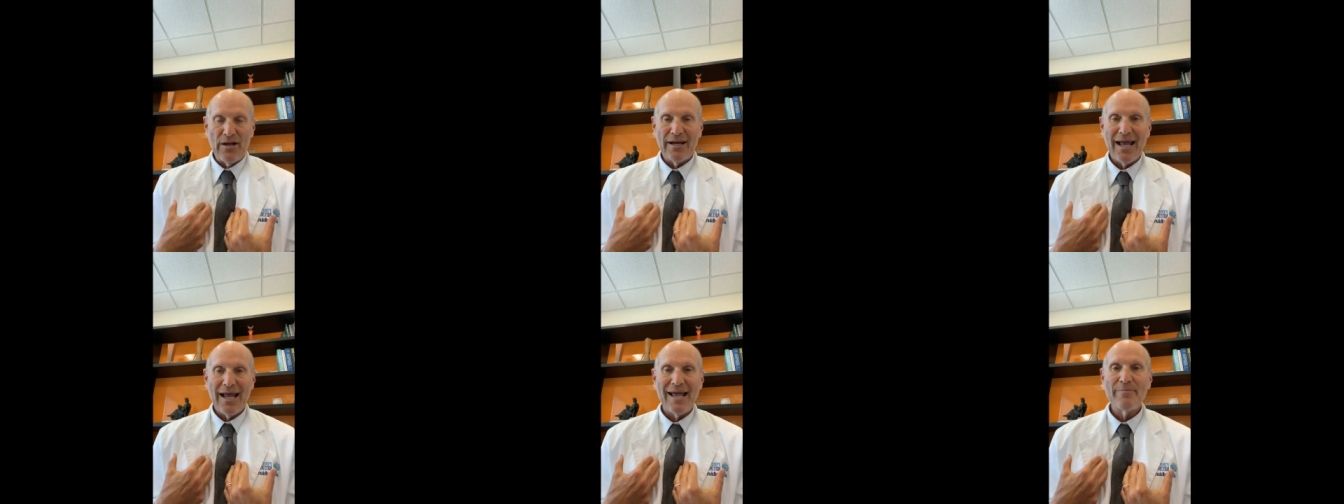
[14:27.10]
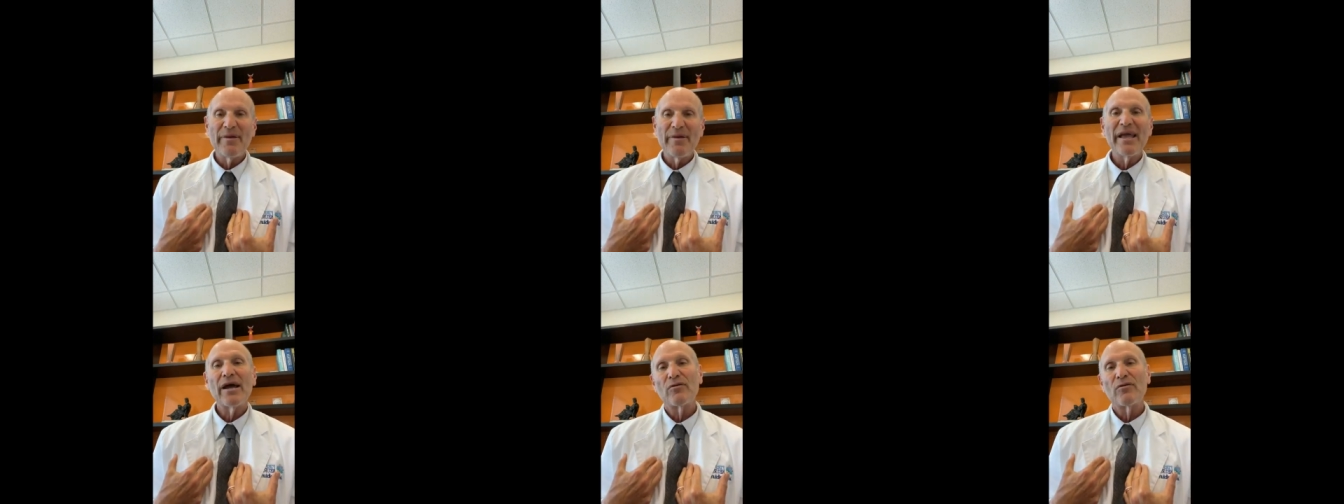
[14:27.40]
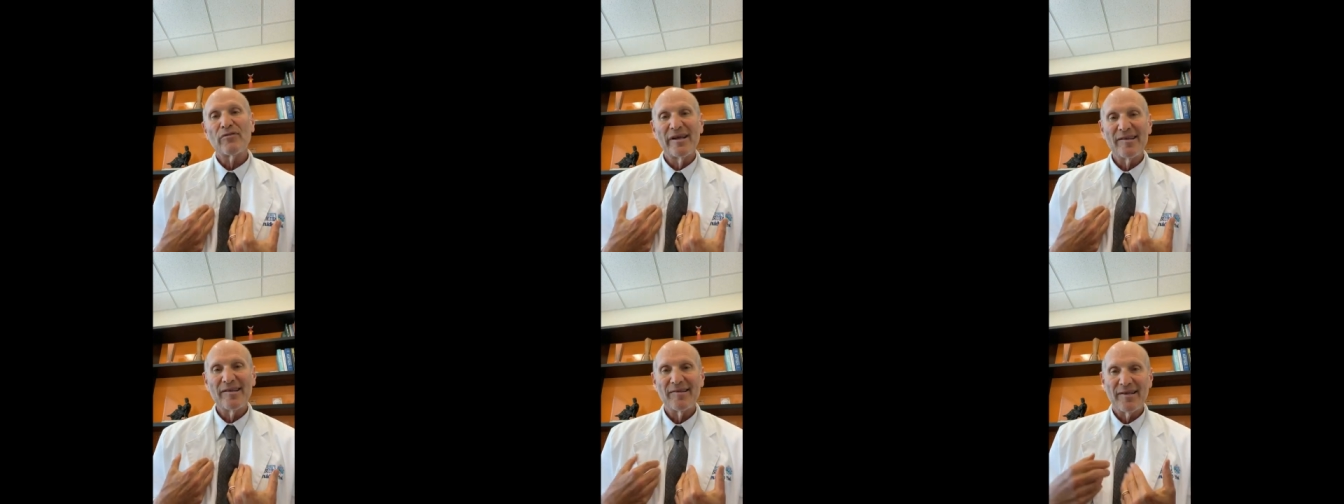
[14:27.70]
could I
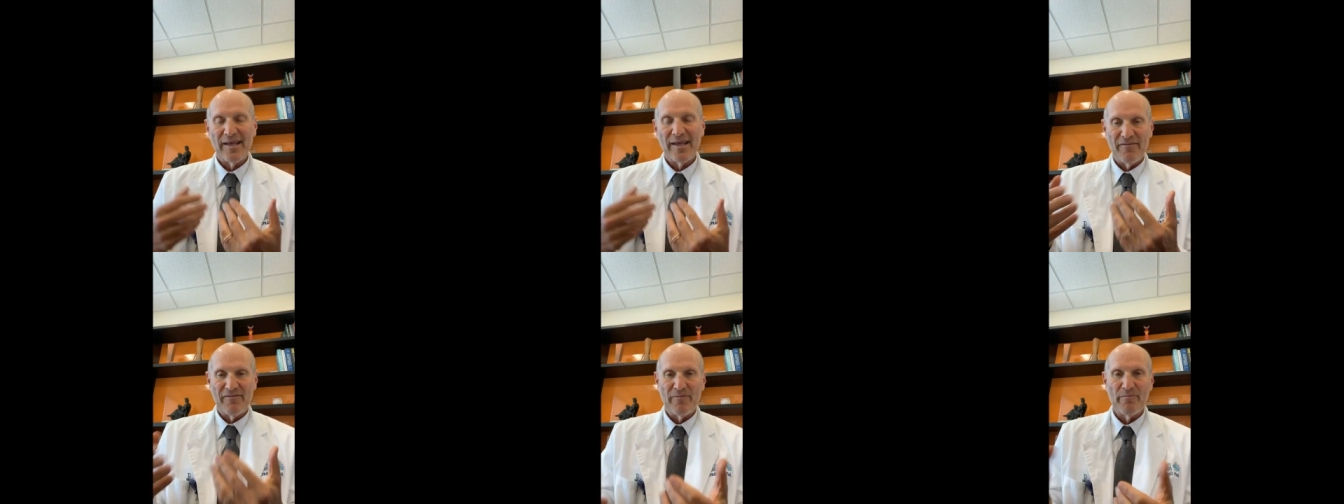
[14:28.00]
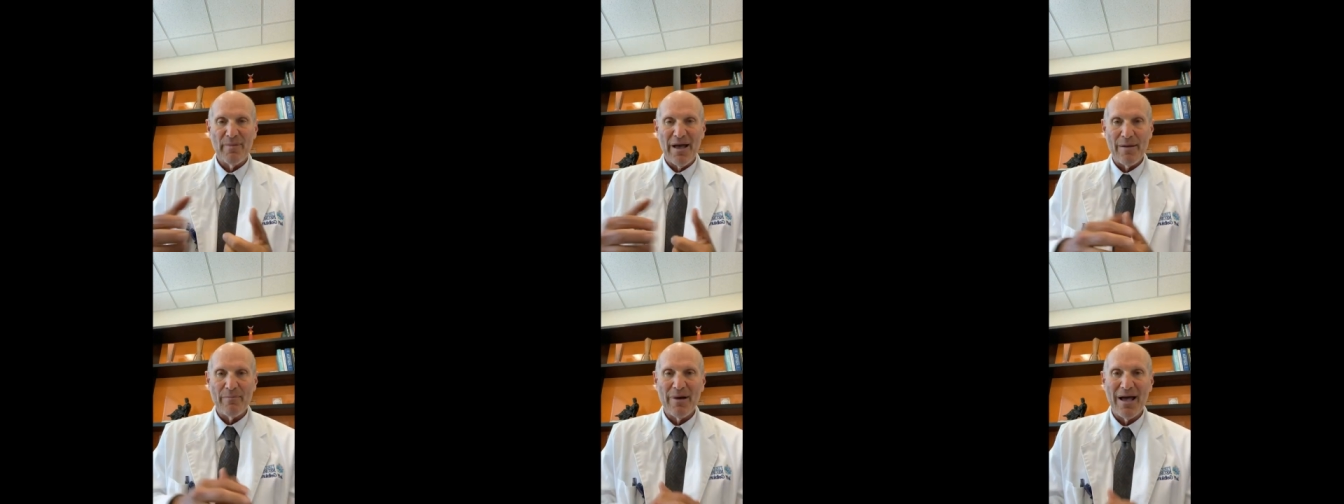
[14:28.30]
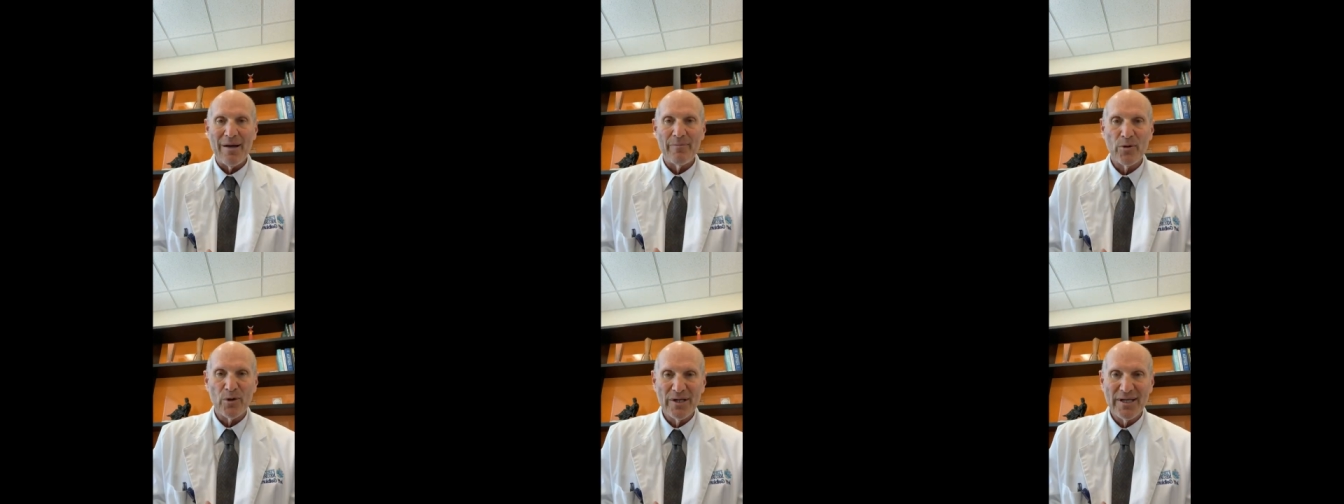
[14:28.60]
be at risk if
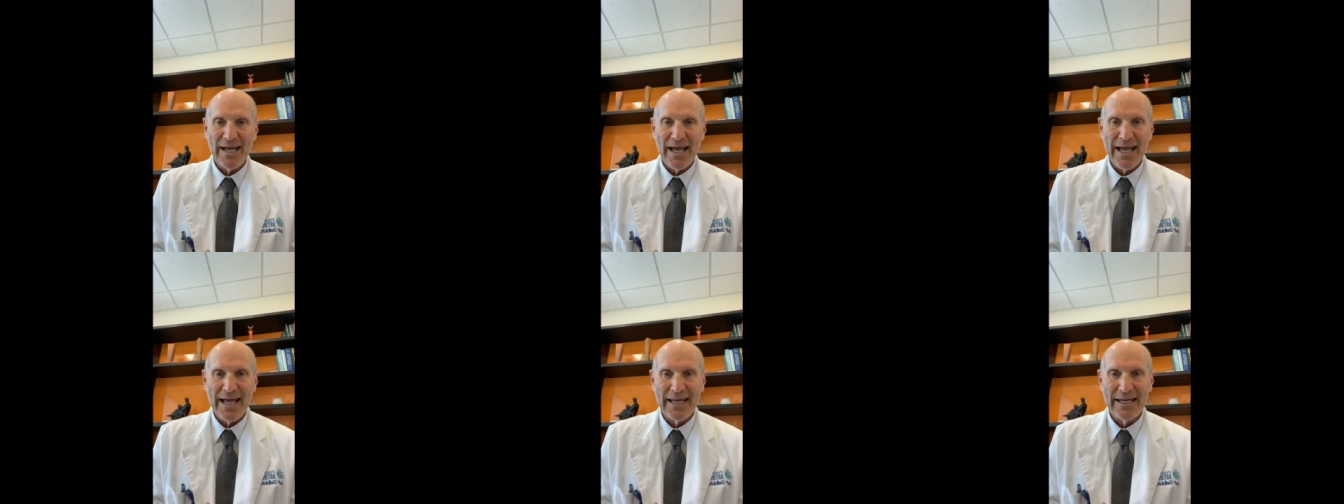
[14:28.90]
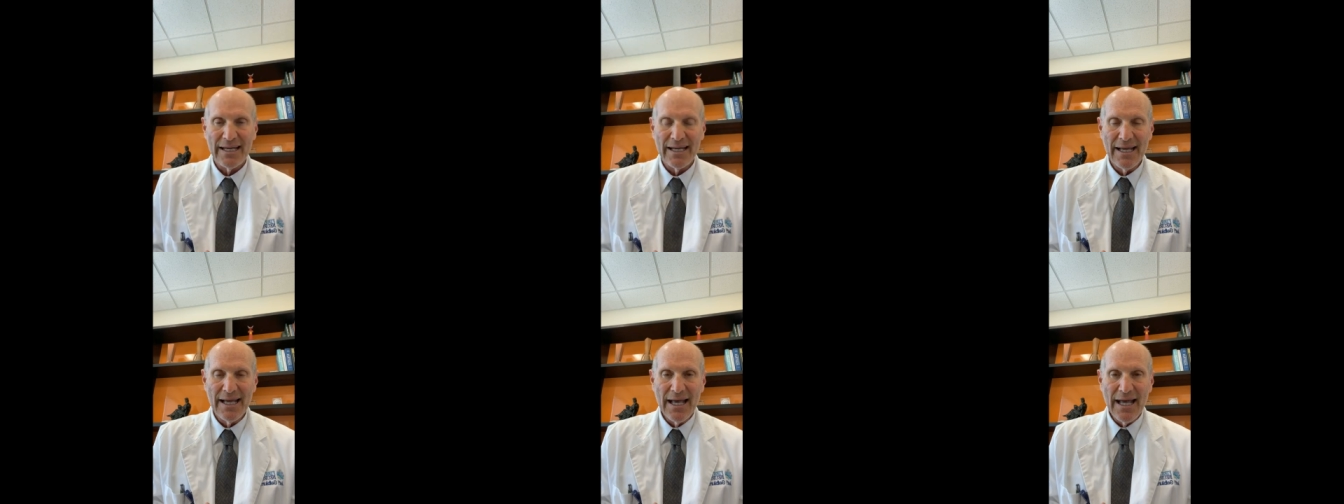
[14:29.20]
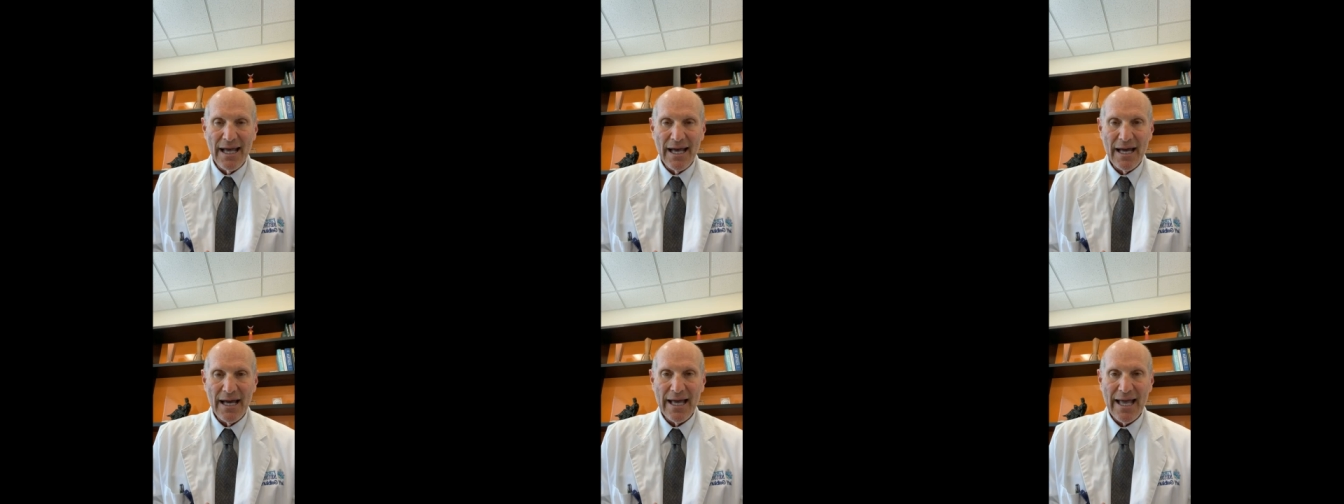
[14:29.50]
my mom or dad
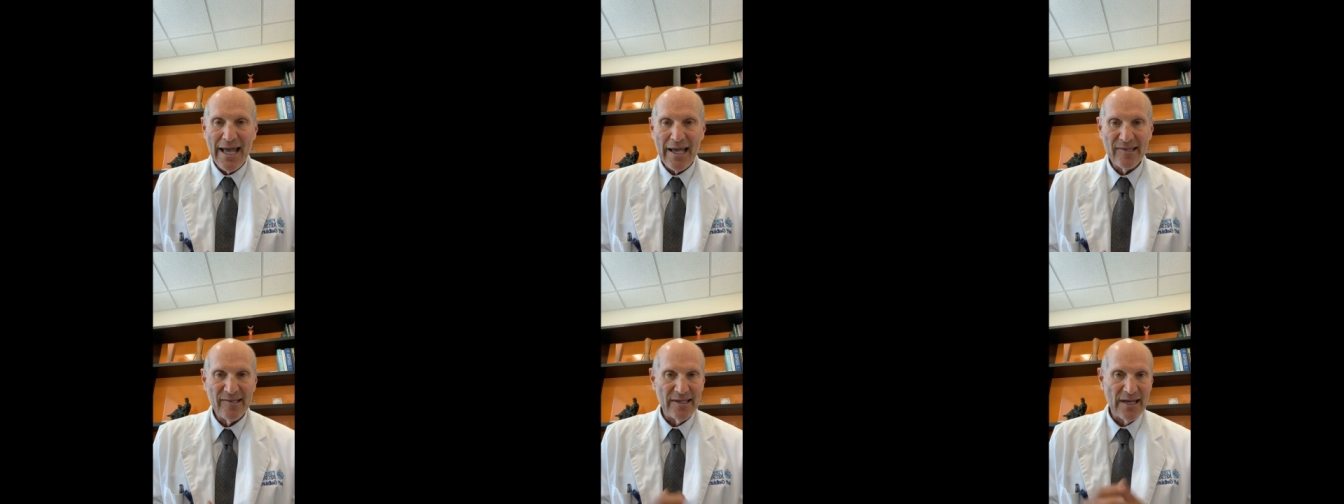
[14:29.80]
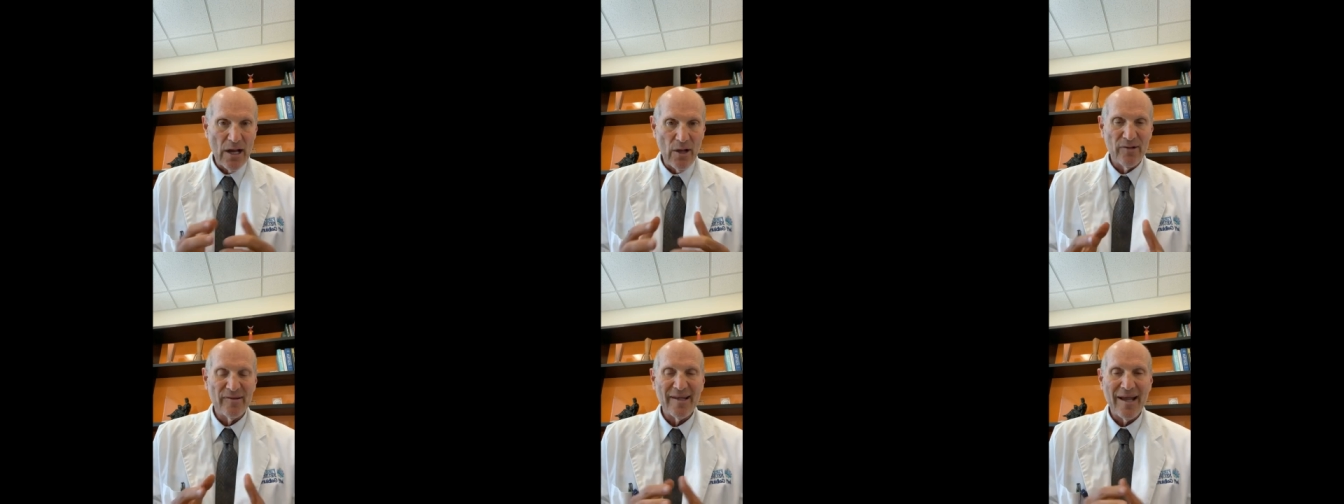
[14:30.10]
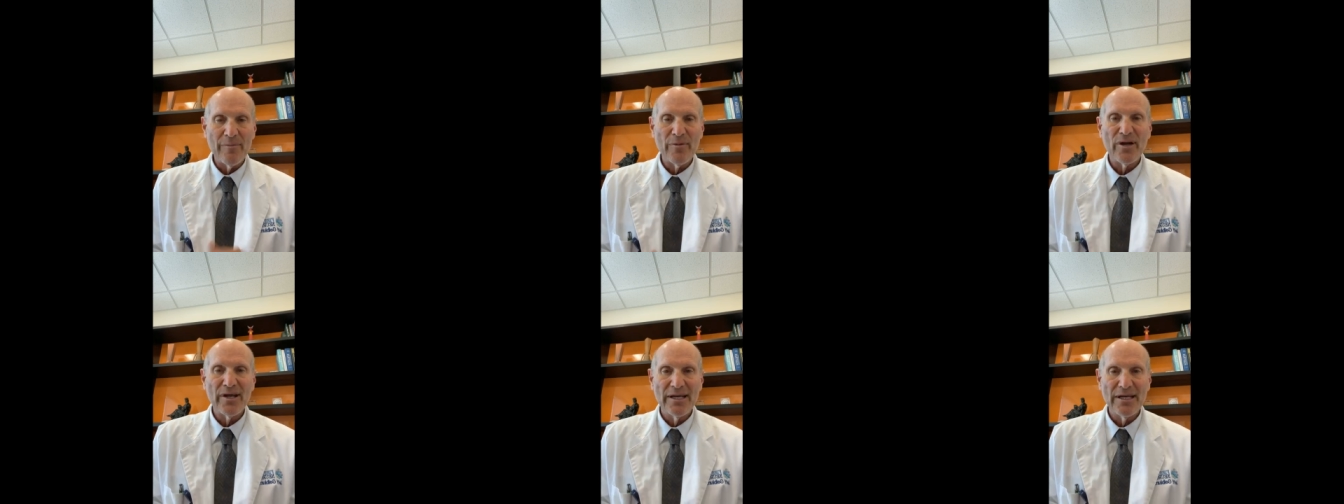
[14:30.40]
uh, has an
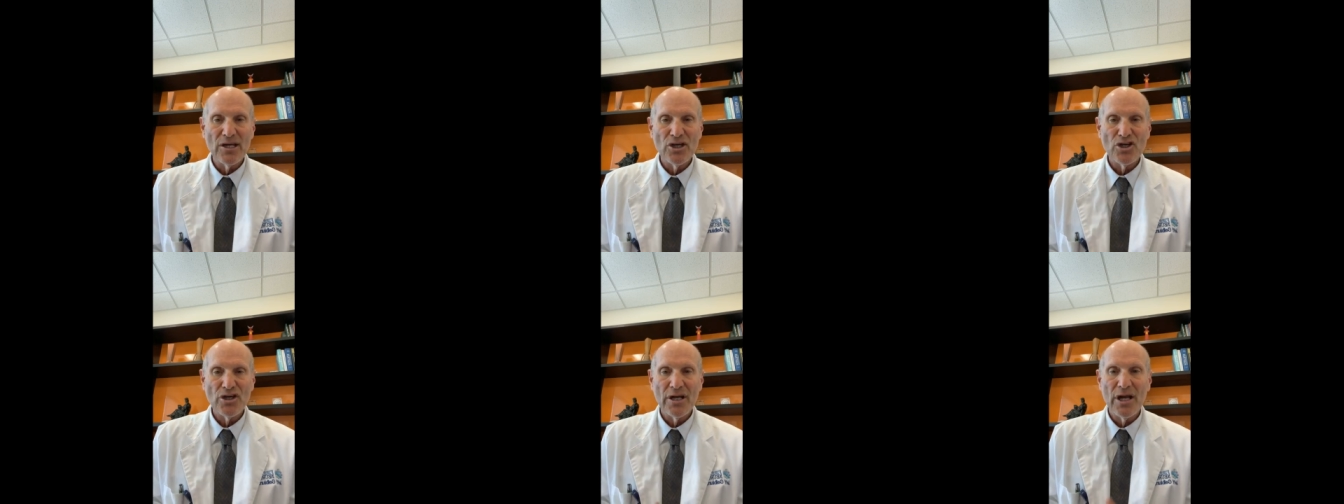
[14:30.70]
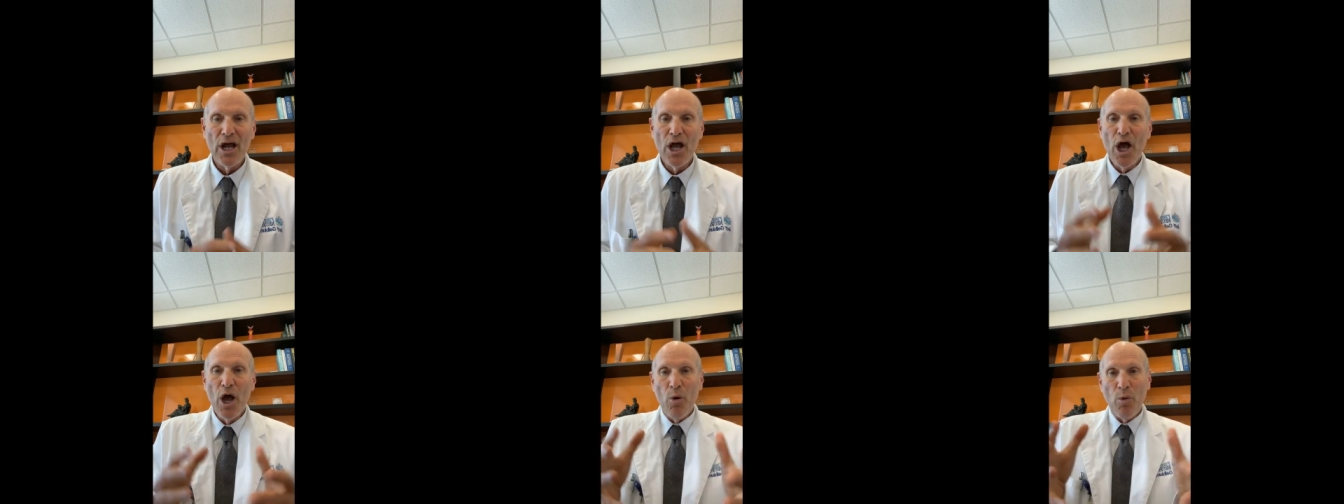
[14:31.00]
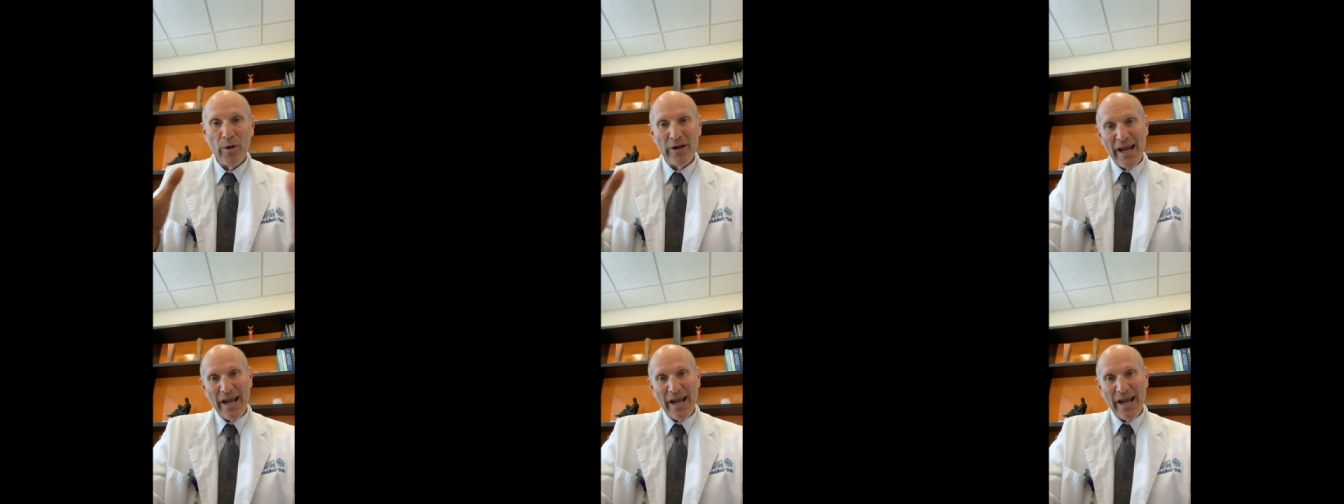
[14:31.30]
Alzheimer condition?